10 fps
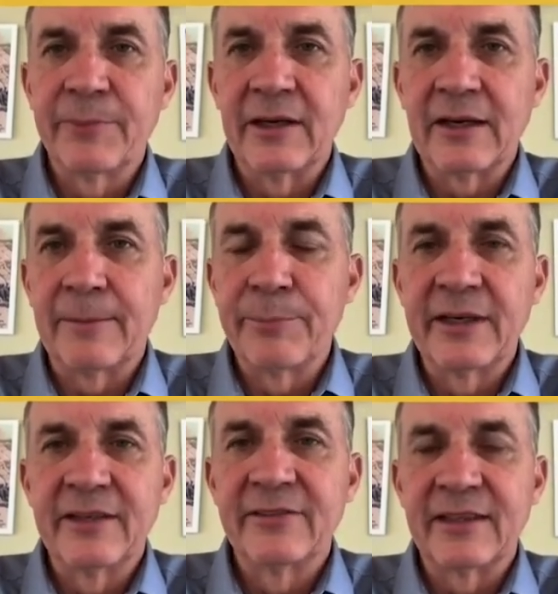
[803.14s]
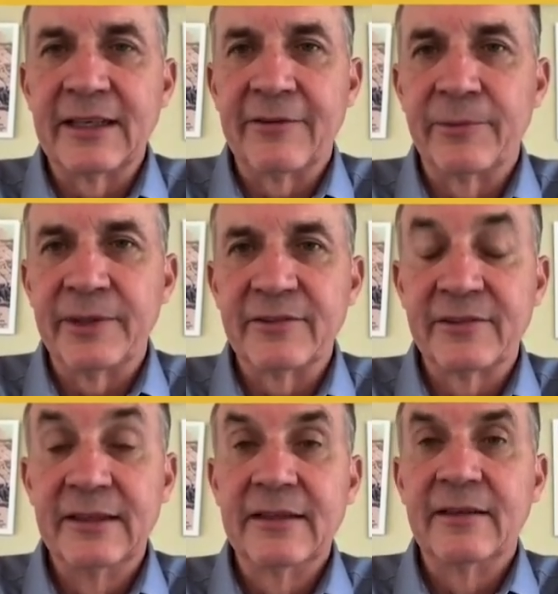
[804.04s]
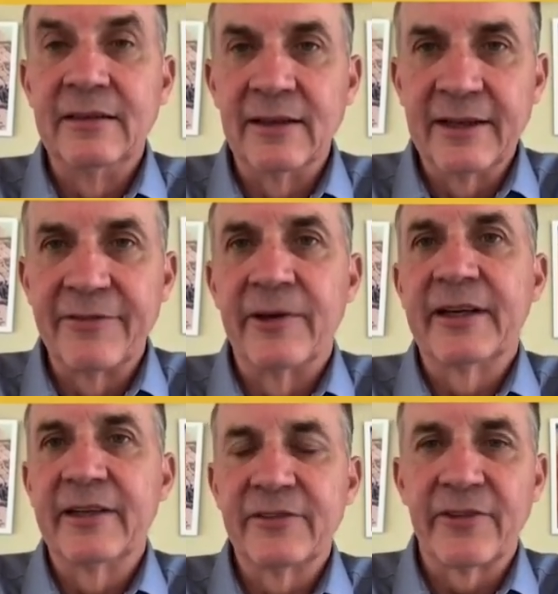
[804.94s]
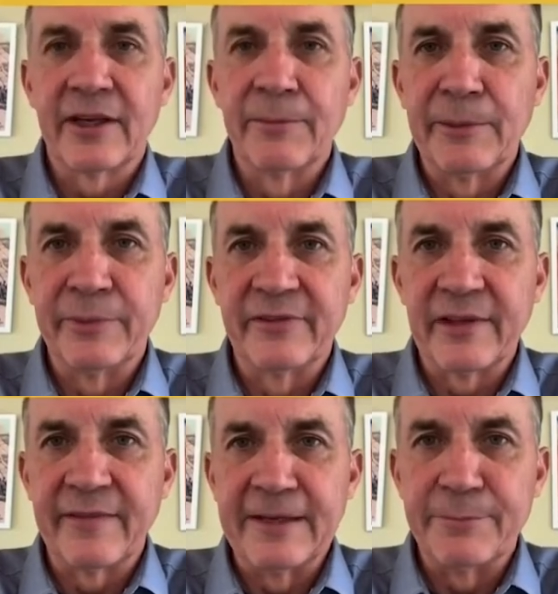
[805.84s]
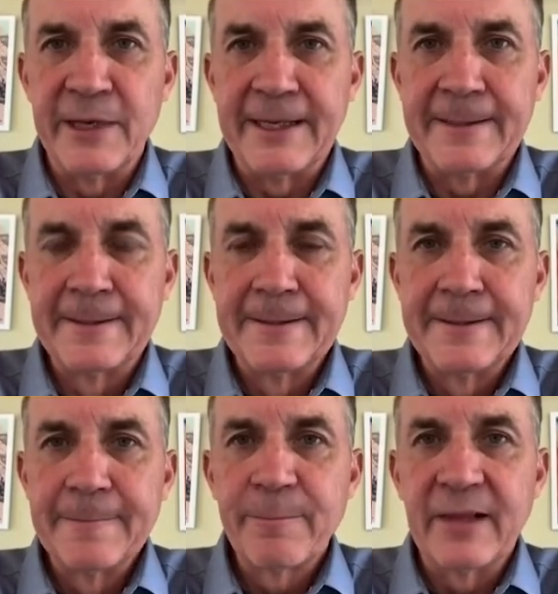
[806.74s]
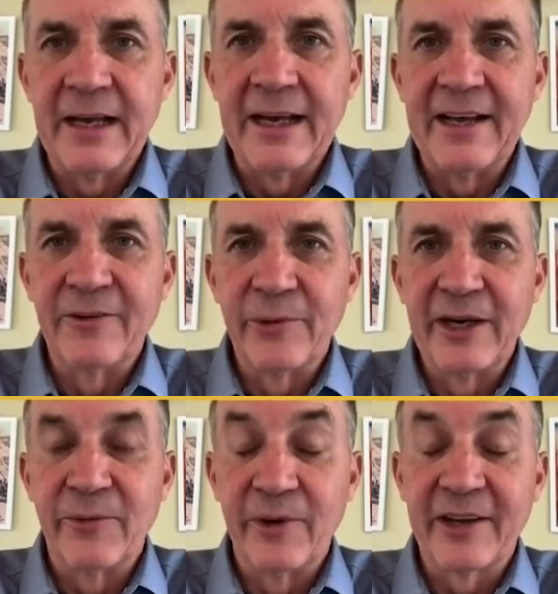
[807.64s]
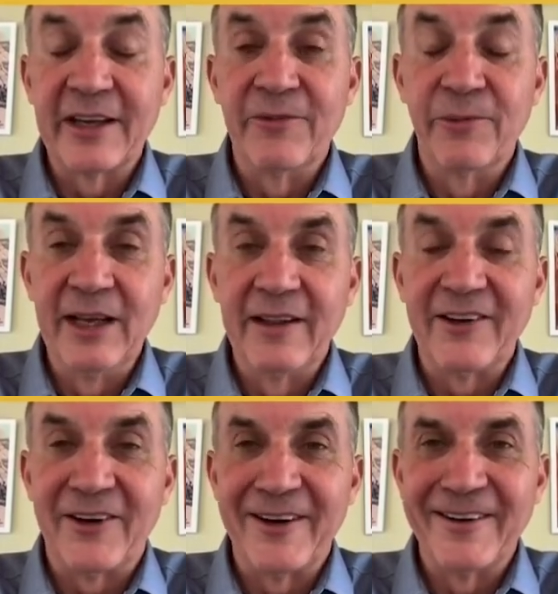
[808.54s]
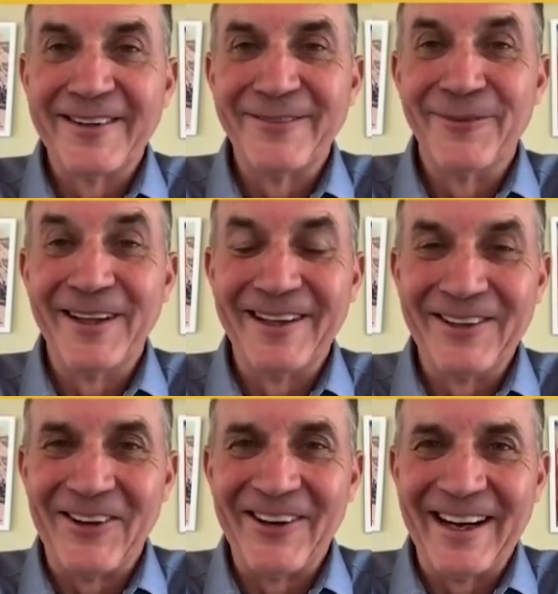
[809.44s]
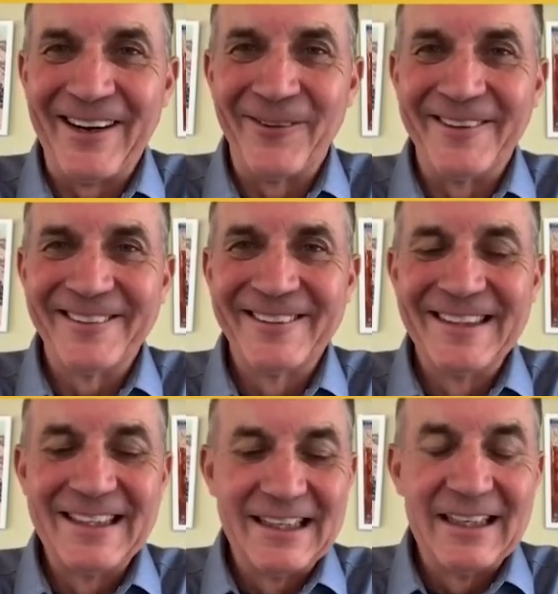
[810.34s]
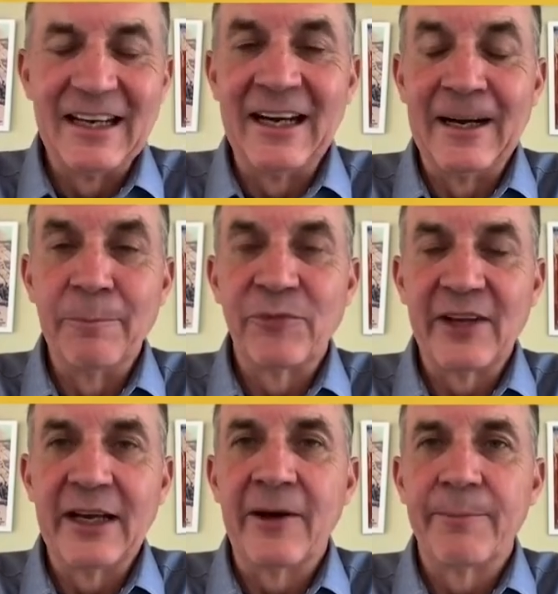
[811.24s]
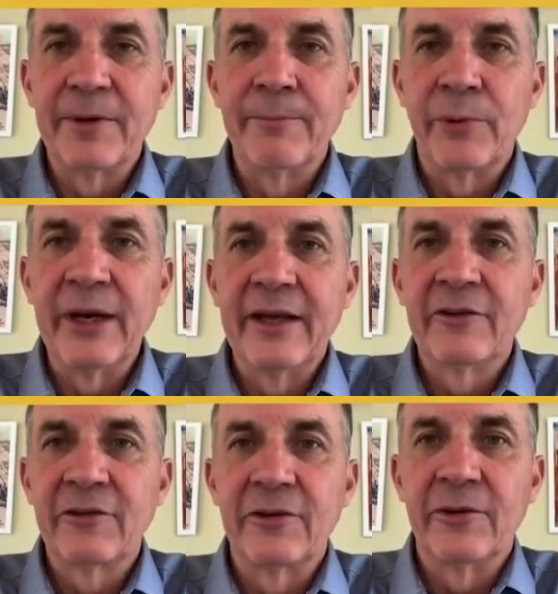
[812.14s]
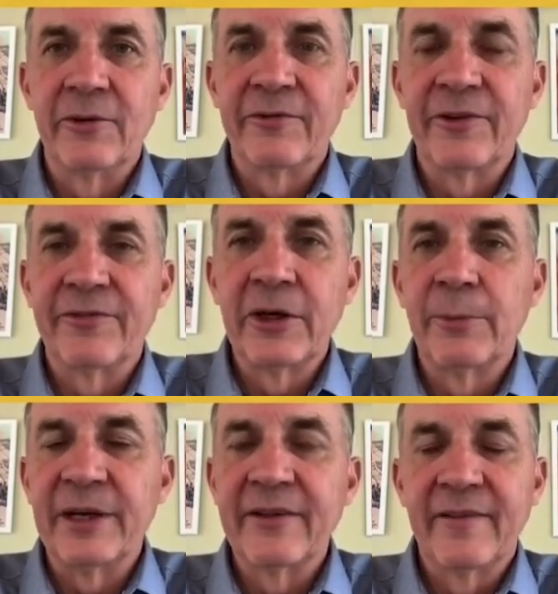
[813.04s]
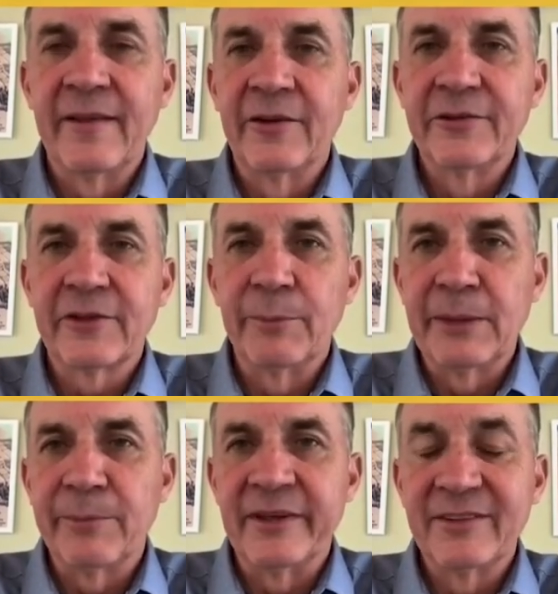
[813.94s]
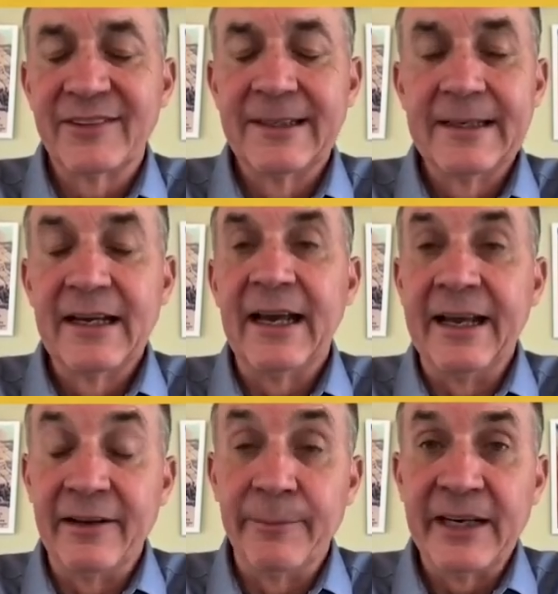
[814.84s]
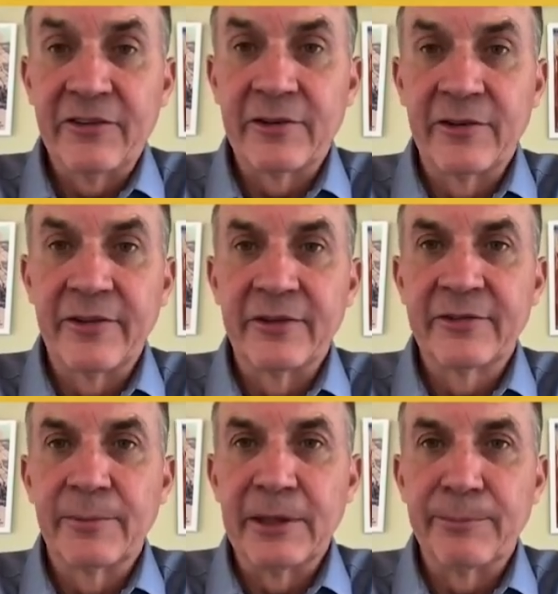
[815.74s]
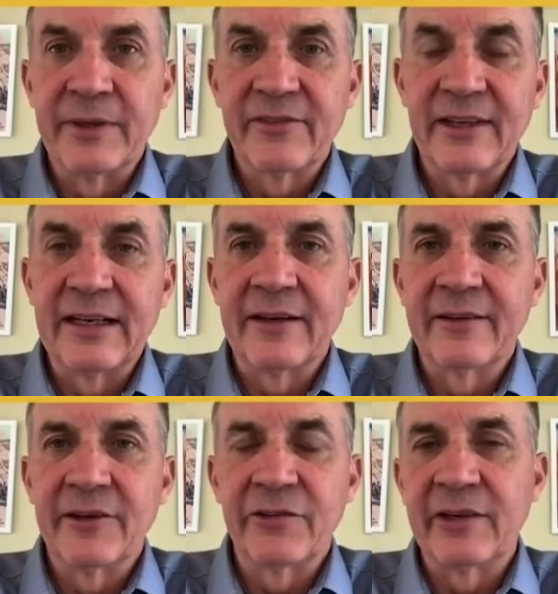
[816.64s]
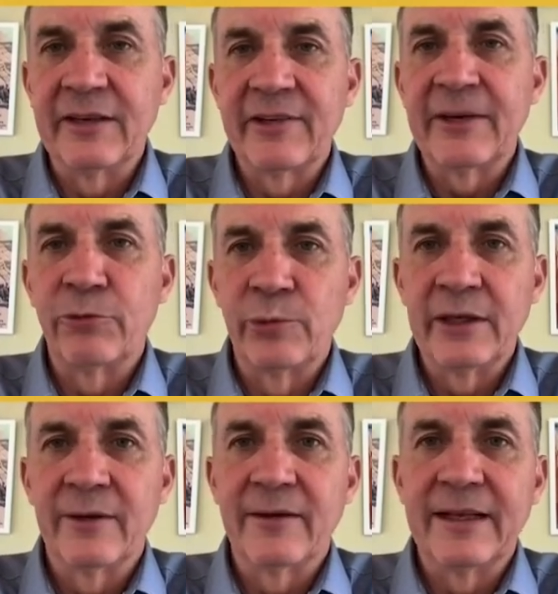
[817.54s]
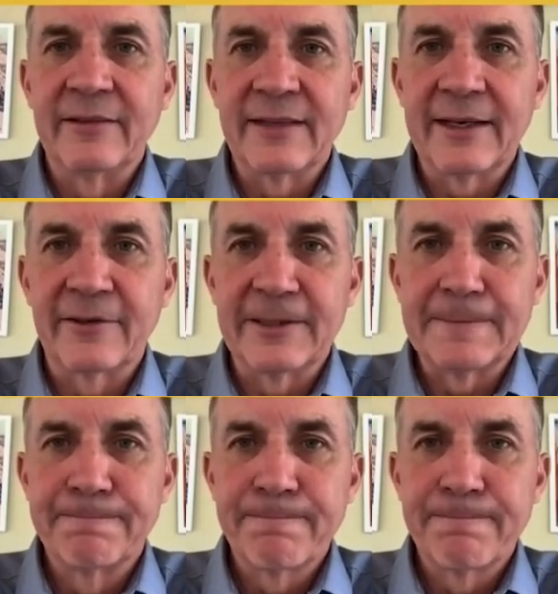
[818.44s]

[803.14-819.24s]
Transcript: companies and governments deliver against the commitments that they've made. And we are working really hard, really long hours to help bring to fulfillment those commitments and to make sure those commitments and how they're achieved have real integrity.